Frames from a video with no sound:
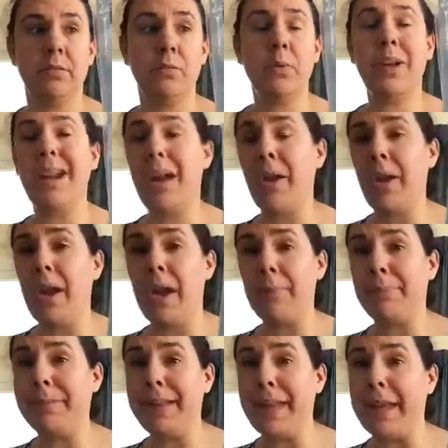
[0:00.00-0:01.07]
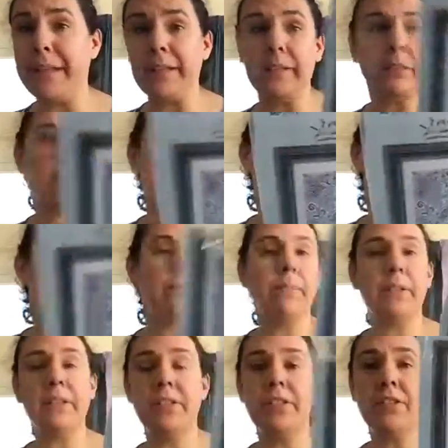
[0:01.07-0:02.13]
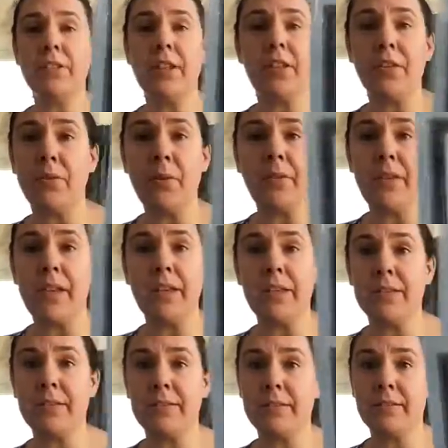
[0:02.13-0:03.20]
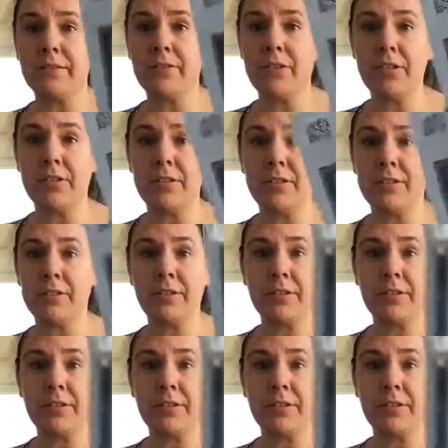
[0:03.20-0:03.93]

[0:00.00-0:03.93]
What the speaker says: what I had planned. But this is another one that is just